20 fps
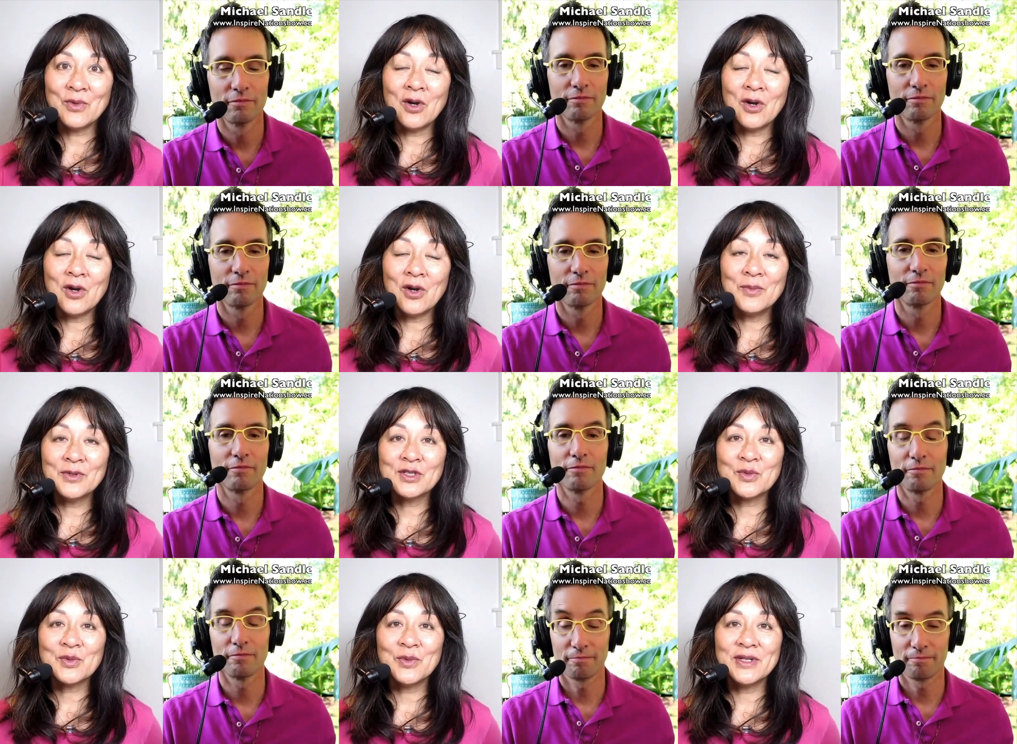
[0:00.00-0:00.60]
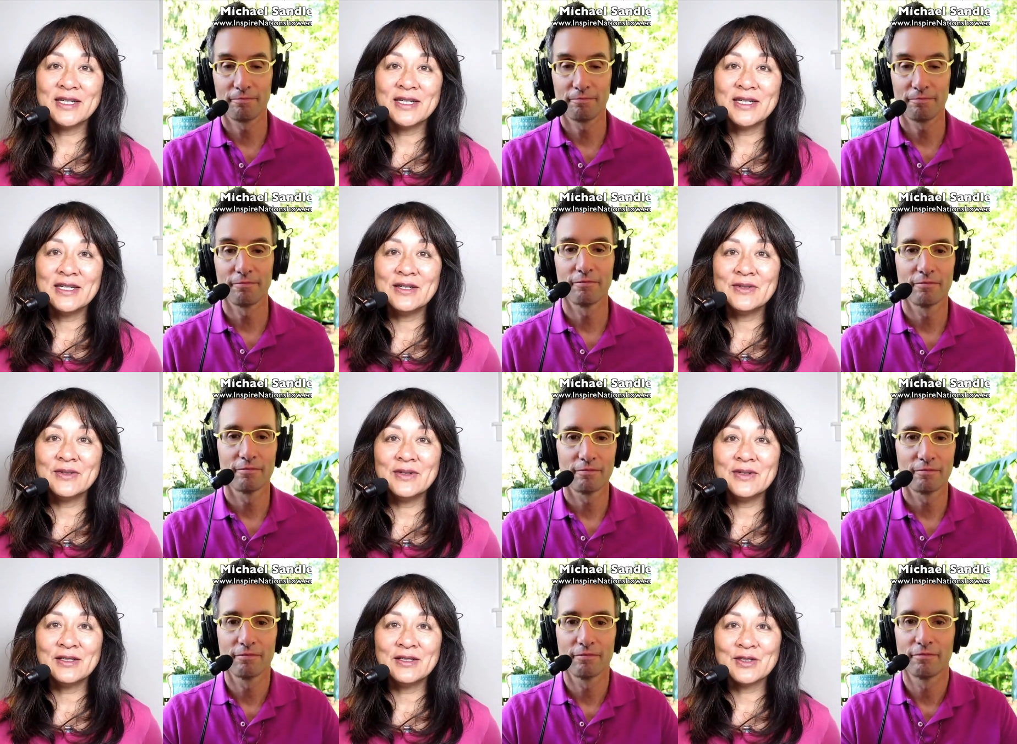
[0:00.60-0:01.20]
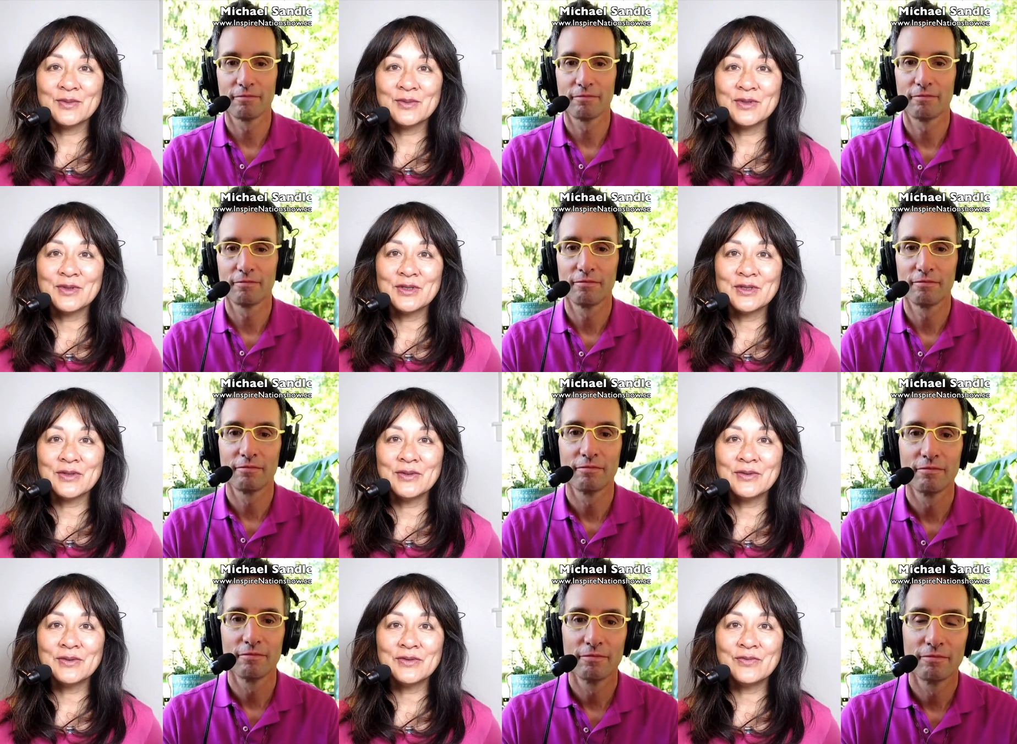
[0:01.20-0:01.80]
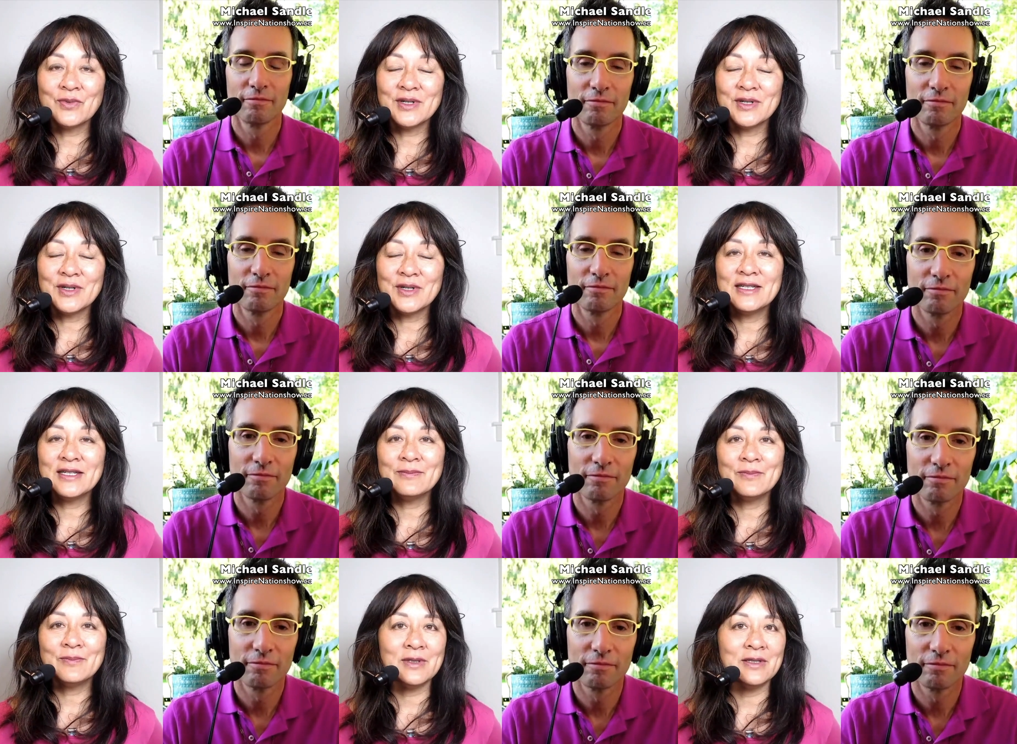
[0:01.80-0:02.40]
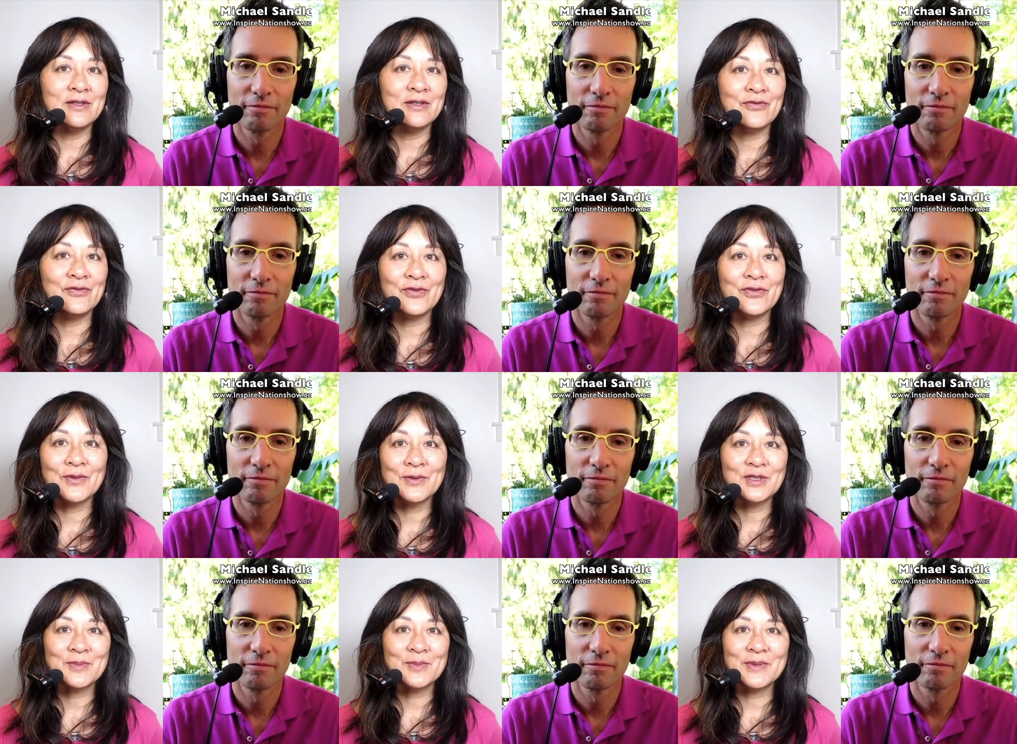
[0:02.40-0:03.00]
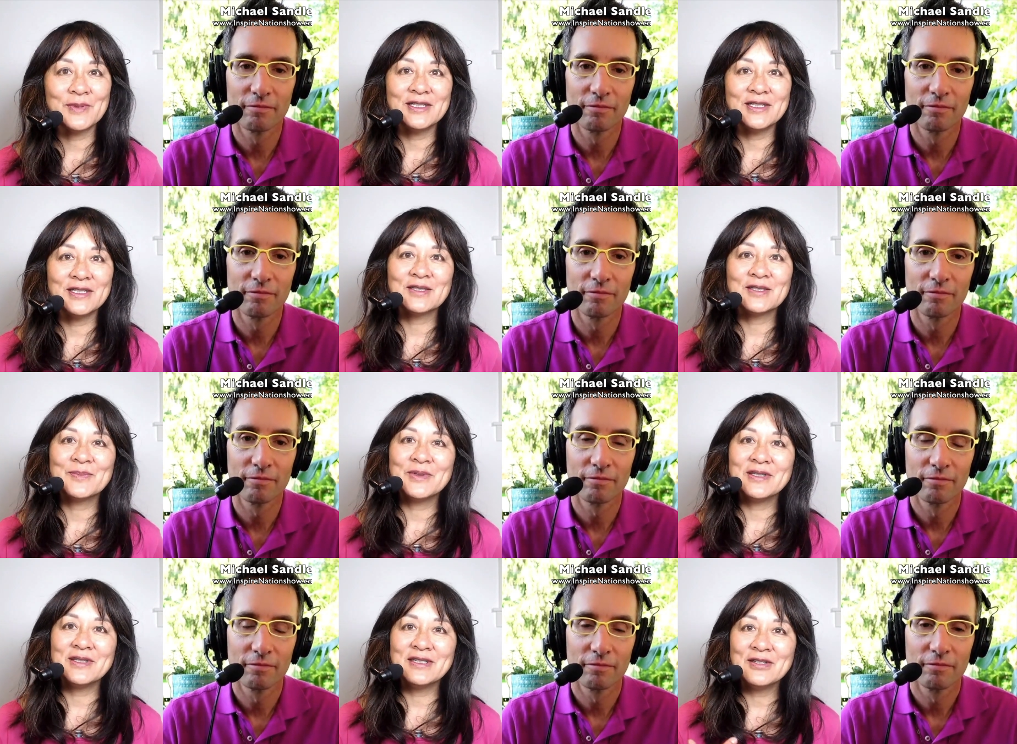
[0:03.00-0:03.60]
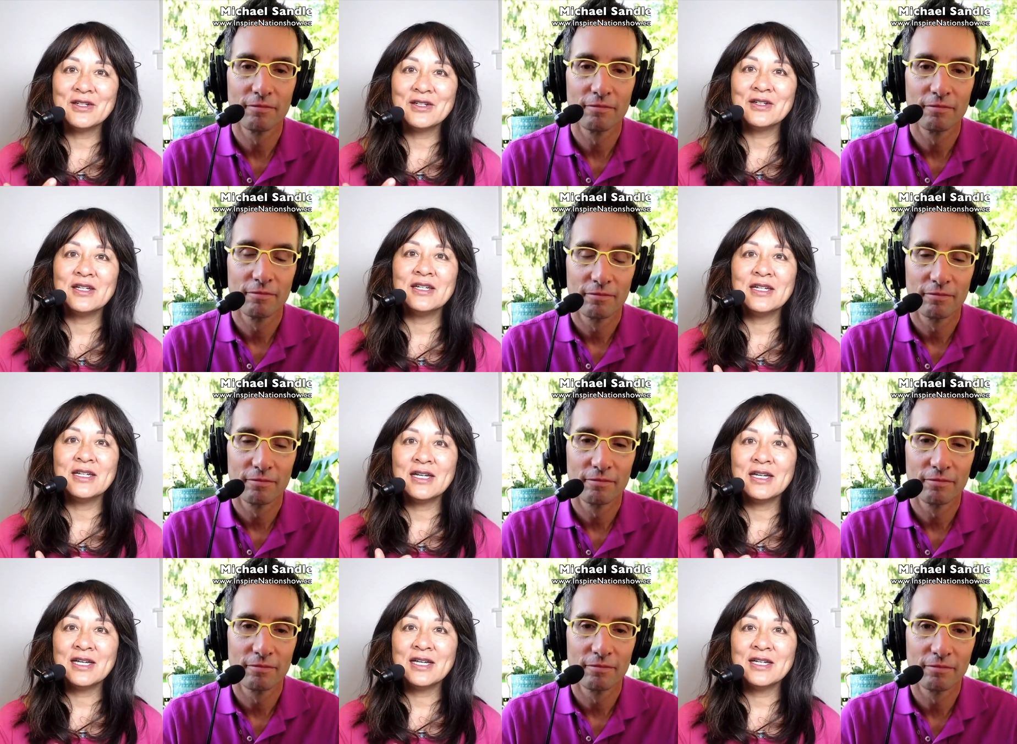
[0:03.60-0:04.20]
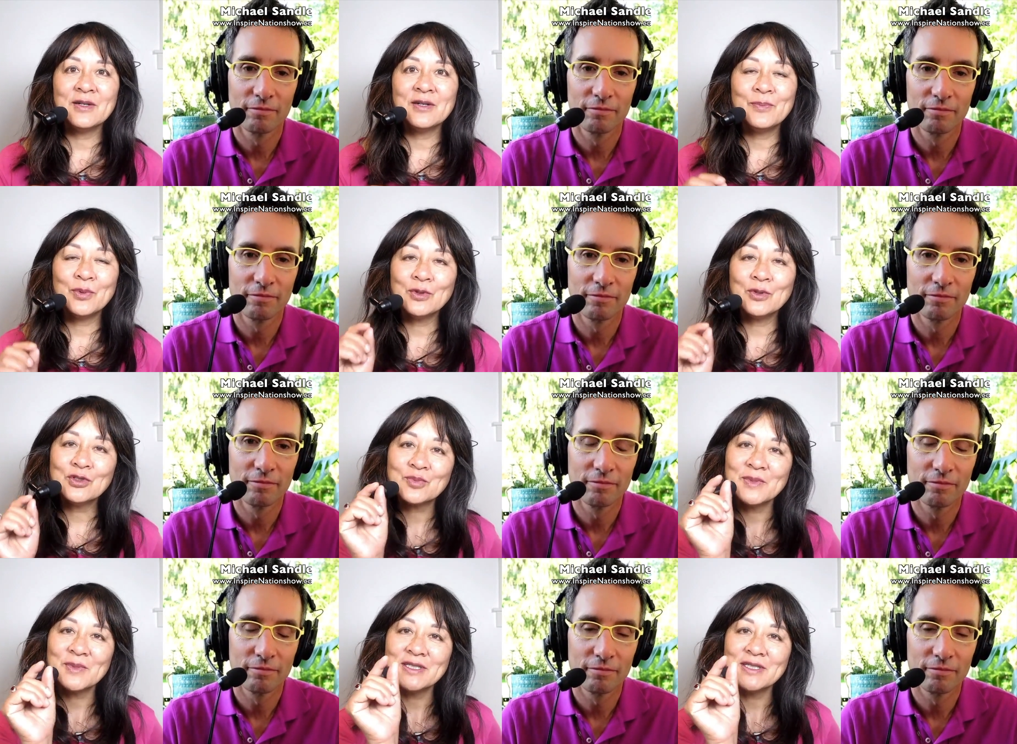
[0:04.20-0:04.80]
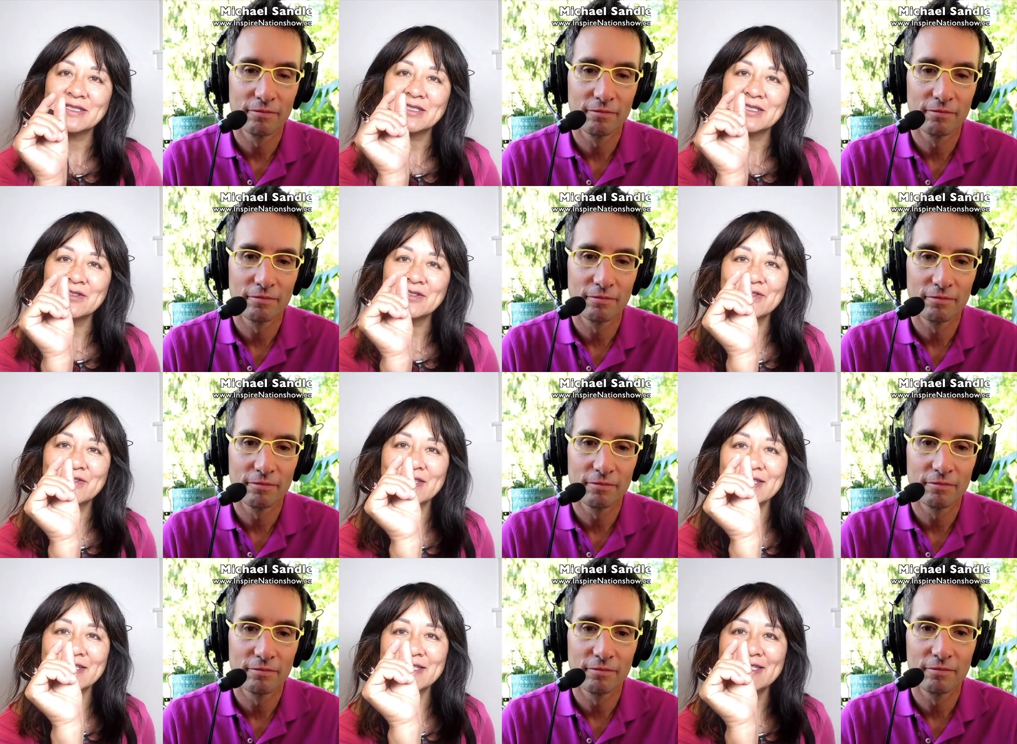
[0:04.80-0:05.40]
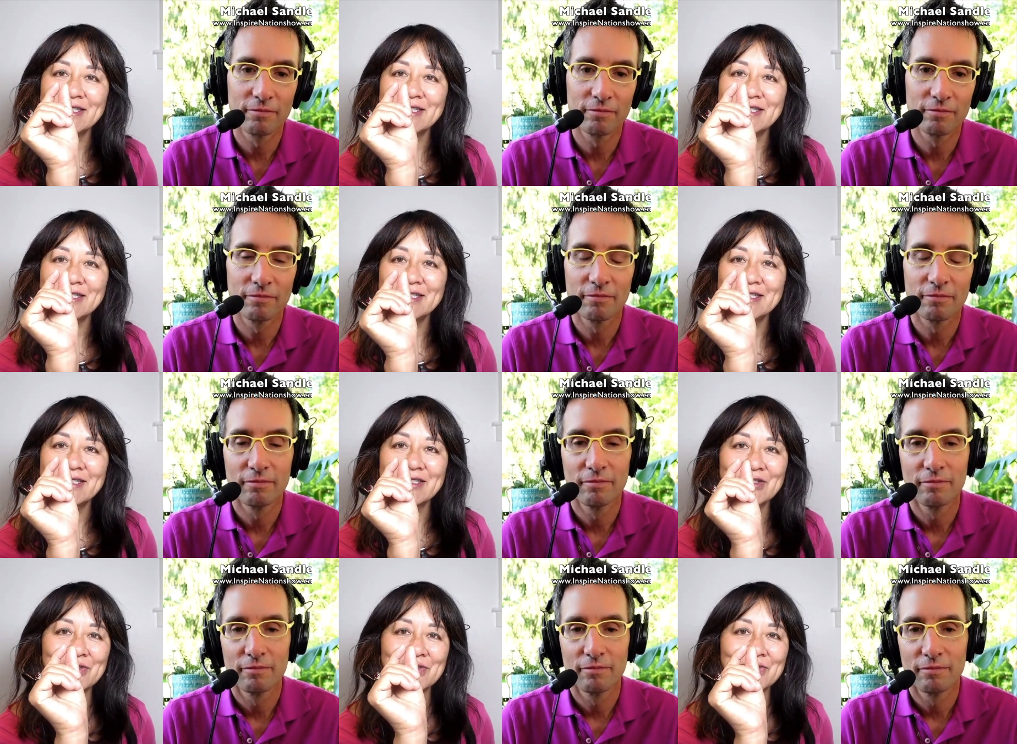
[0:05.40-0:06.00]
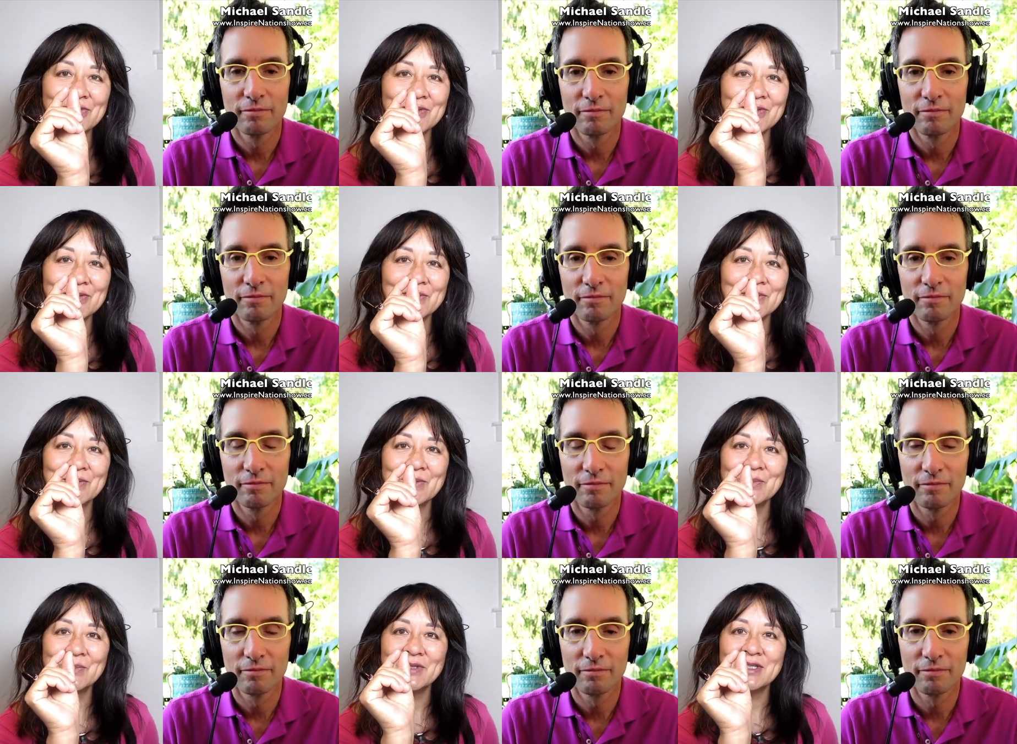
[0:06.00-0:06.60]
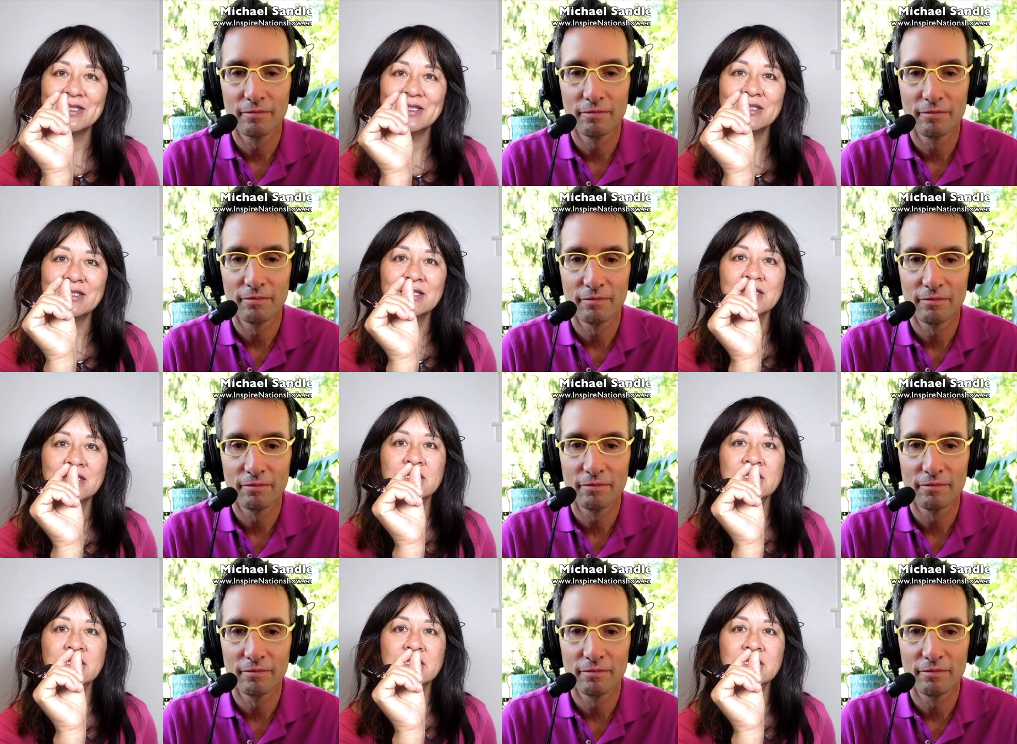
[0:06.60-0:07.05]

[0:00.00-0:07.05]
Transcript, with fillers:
Speaker 1: almost went out as a result of running in the first place but you know and how did I push myself that extra little bit